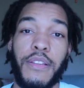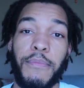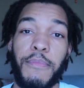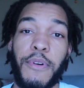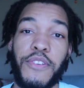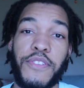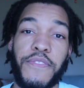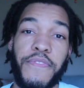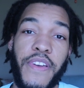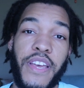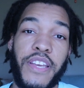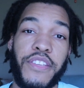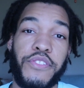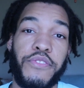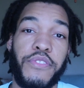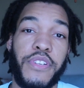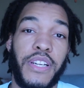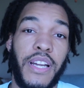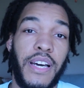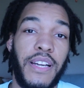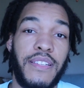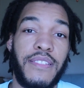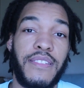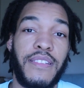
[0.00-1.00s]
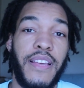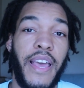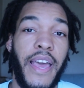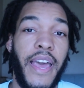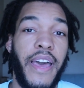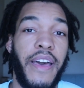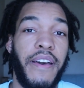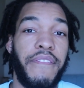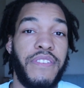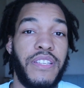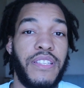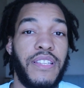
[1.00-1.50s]
The most fans you can honestly
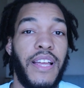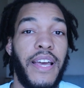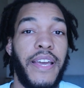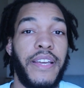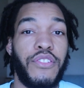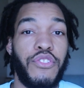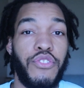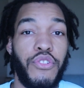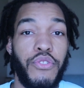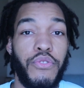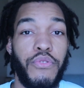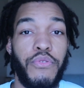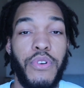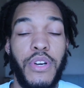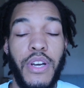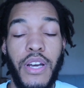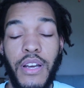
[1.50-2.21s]
have is like two.